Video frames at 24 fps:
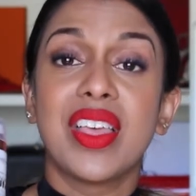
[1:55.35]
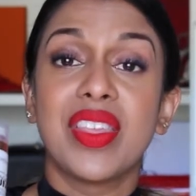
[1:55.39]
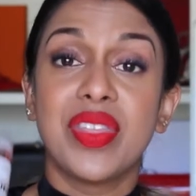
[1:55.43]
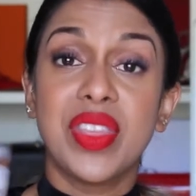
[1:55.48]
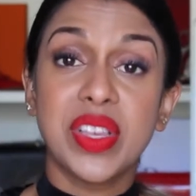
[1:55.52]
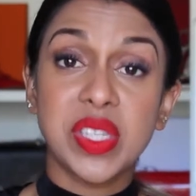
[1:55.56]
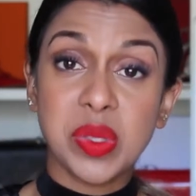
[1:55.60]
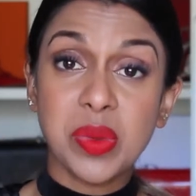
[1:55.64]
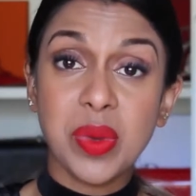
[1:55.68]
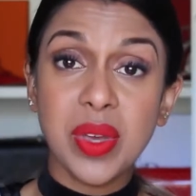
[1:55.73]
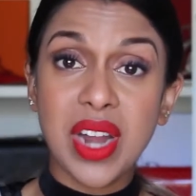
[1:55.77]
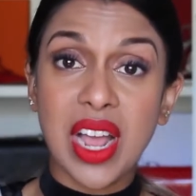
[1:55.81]

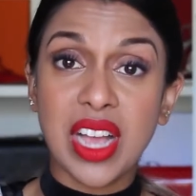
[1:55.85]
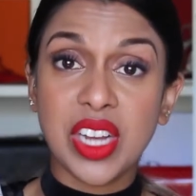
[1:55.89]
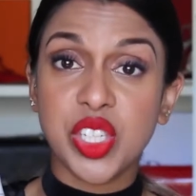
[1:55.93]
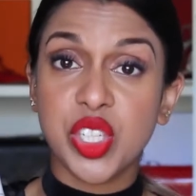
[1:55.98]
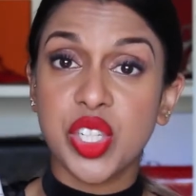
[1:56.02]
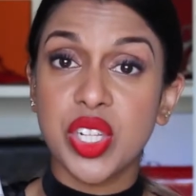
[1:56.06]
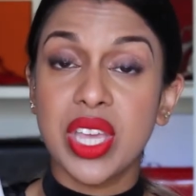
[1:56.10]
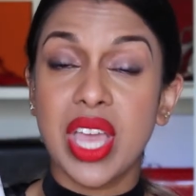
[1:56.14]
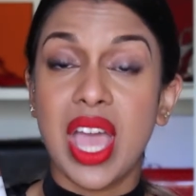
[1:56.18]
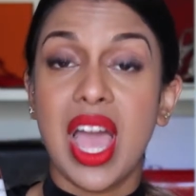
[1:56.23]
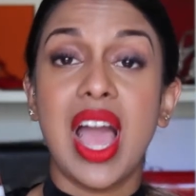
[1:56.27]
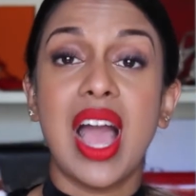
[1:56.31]
This one
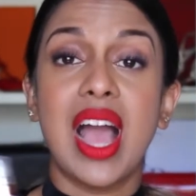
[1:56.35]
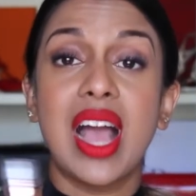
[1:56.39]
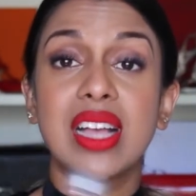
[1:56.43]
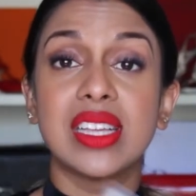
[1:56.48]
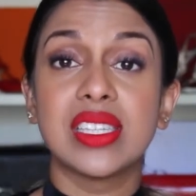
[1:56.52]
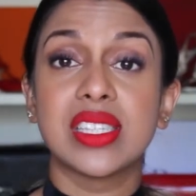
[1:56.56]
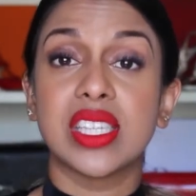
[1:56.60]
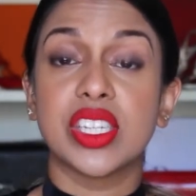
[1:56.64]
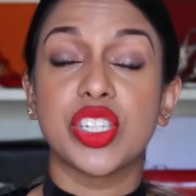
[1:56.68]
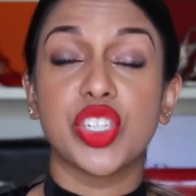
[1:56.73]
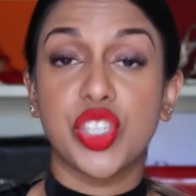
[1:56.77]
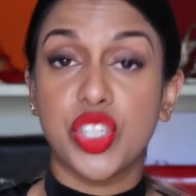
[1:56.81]
actually
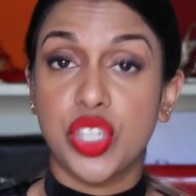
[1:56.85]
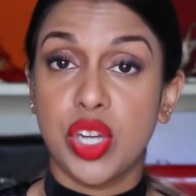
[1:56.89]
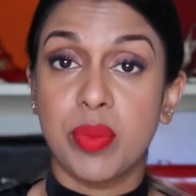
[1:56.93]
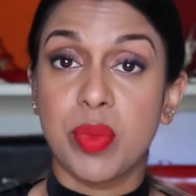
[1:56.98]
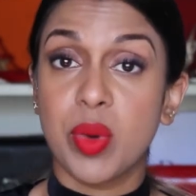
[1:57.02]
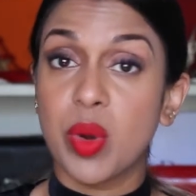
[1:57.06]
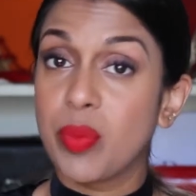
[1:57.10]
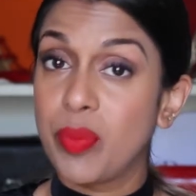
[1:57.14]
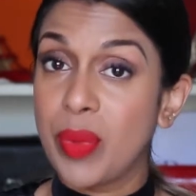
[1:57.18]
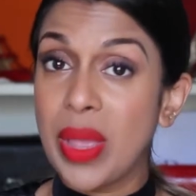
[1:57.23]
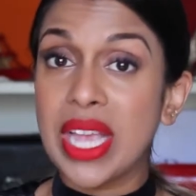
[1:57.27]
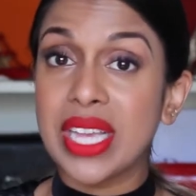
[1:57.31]
has
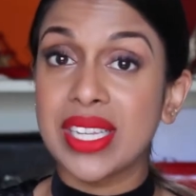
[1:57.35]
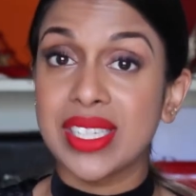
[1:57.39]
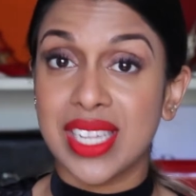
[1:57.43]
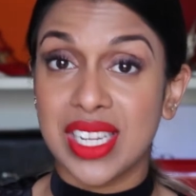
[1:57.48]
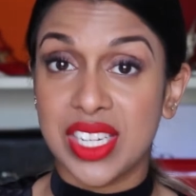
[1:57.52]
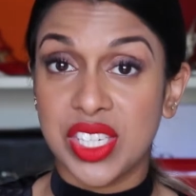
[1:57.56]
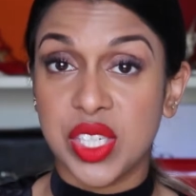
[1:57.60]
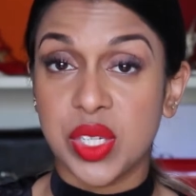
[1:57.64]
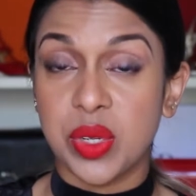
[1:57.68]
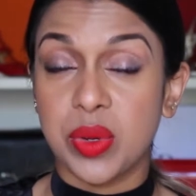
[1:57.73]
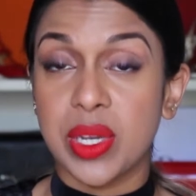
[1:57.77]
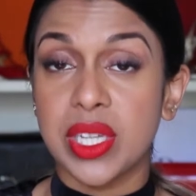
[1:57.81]
shimmer baked
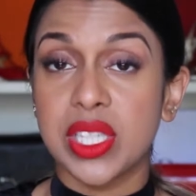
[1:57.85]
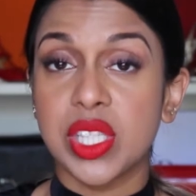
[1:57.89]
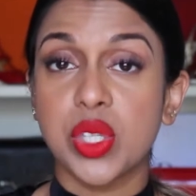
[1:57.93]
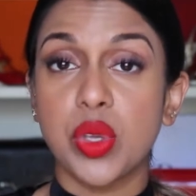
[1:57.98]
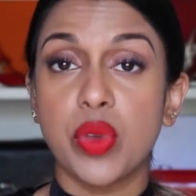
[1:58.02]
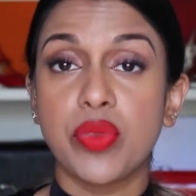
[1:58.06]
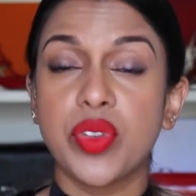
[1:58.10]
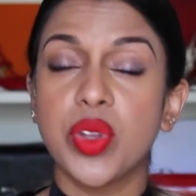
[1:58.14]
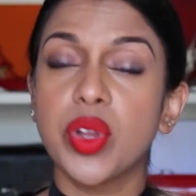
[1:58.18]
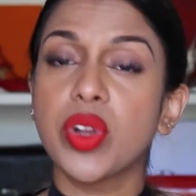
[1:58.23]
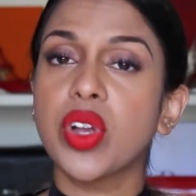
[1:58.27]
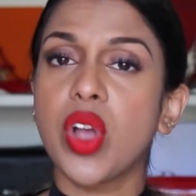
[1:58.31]
into it.
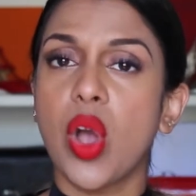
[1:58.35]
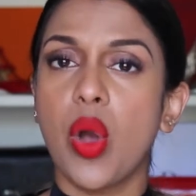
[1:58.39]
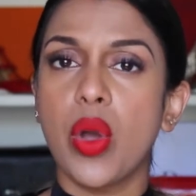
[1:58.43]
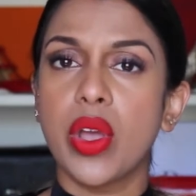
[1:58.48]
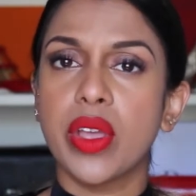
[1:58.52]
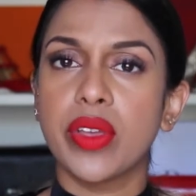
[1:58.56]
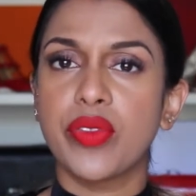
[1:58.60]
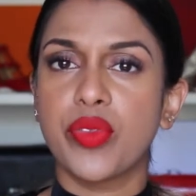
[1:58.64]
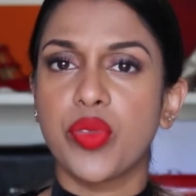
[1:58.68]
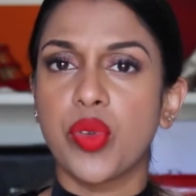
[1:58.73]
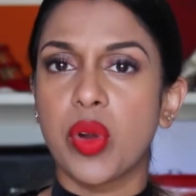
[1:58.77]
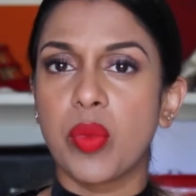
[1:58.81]
So if you're
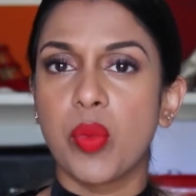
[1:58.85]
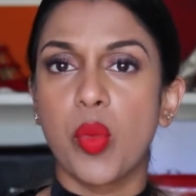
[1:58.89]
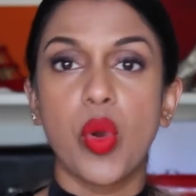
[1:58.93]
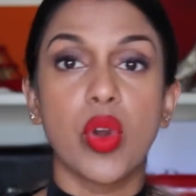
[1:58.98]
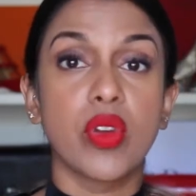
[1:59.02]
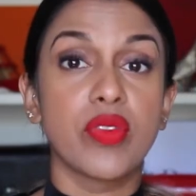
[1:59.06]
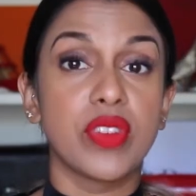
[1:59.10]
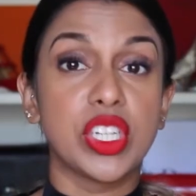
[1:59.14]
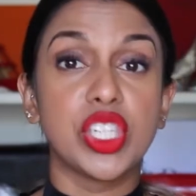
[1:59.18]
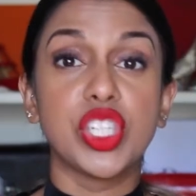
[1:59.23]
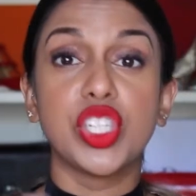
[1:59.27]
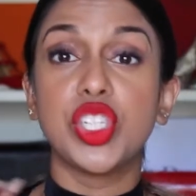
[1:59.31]
going for
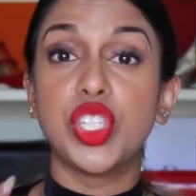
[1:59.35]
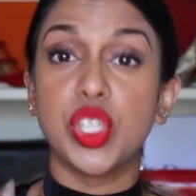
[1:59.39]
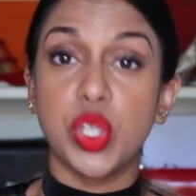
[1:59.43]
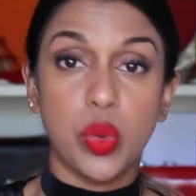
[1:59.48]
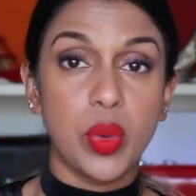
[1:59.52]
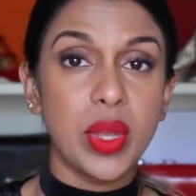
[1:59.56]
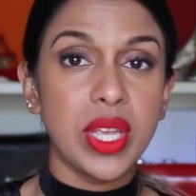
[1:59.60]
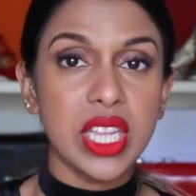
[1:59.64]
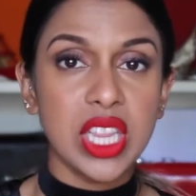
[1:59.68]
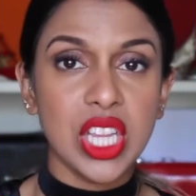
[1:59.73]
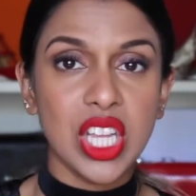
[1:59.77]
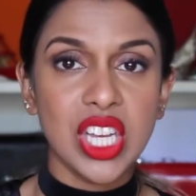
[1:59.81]
more of a
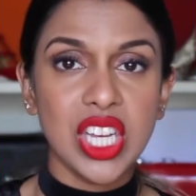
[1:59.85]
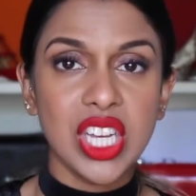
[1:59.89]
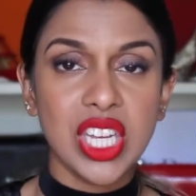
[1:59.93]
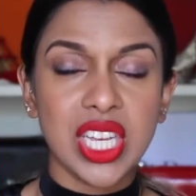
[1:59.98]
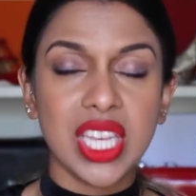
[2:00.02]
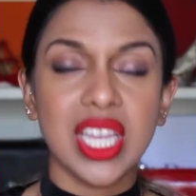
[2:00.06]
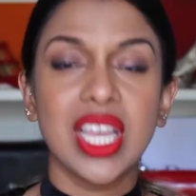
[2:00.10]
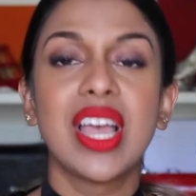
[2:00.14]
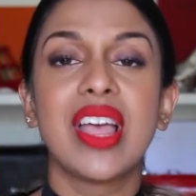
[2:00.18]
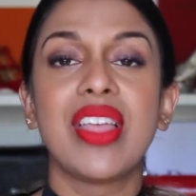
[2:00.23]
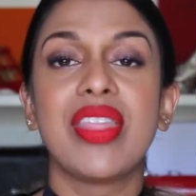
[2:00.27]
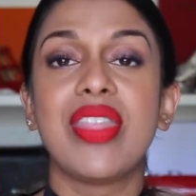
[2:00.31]
dewy look,
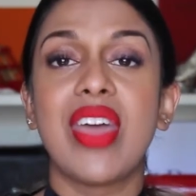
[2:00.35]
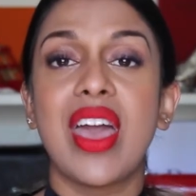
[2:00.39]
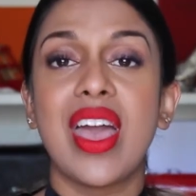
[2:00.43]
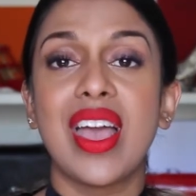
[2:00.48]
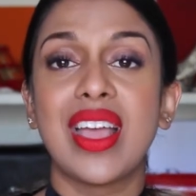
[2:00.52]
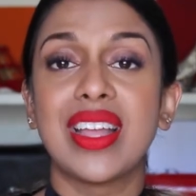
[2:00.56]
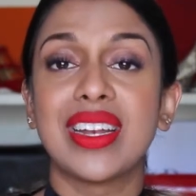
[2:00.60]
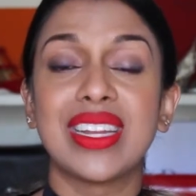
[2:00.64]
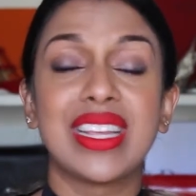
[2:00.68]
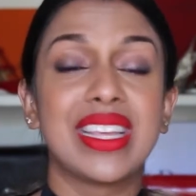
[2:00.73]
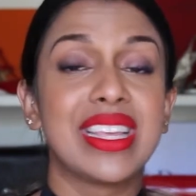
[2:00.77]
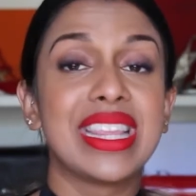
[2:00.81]

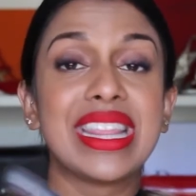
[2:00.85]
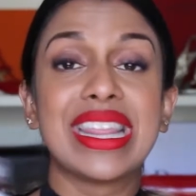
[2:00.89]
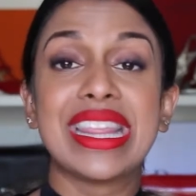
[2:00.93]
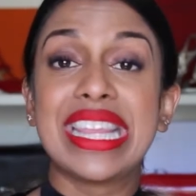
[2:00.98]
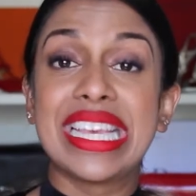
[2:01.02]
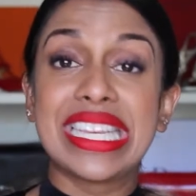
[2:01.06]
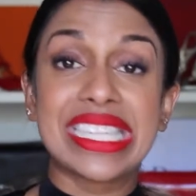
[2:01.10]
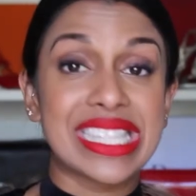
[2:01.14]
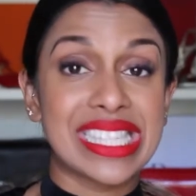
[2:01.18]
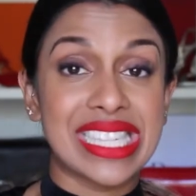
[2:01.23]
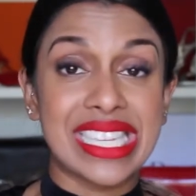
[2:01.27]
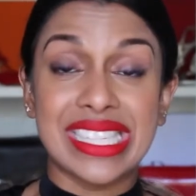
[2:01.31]
then
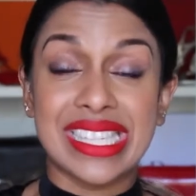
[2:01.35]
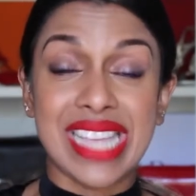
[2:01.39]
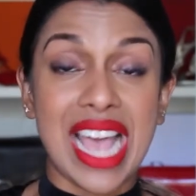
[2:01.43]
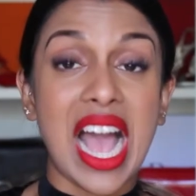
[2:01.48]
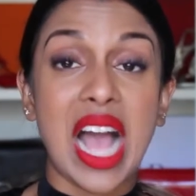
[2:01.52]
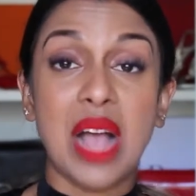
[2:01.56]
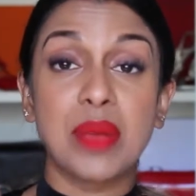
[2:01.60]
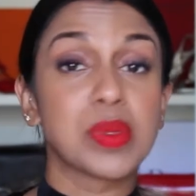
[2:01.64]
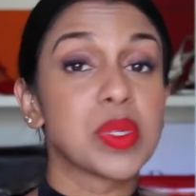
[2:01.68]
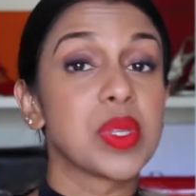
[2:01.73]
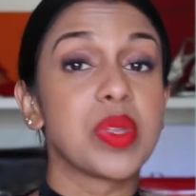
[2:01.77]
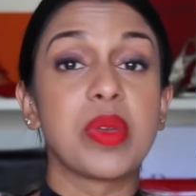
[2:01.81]
this is
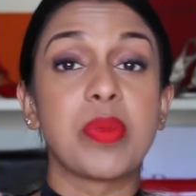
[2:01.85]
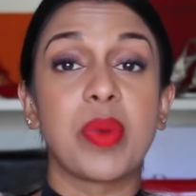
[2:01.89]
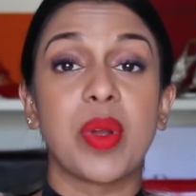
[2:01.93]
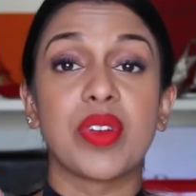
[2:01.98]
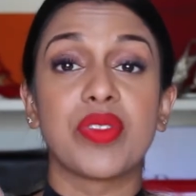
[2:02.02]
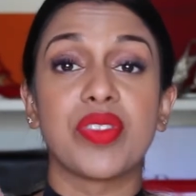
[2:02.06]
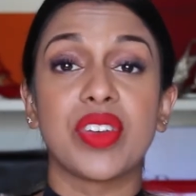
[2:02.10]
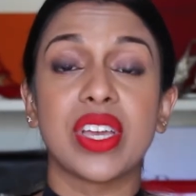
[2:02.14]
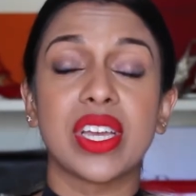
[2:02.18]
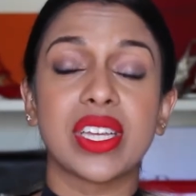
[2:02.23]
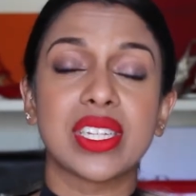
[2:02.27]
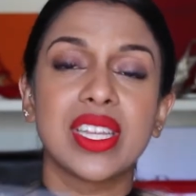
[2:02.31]
absolutely
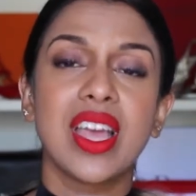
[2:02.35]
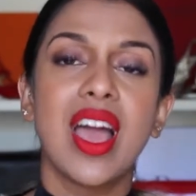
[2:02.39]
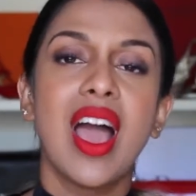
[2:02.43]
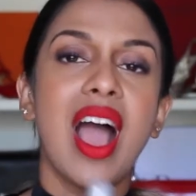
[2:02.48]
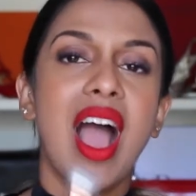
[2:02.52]
perfect.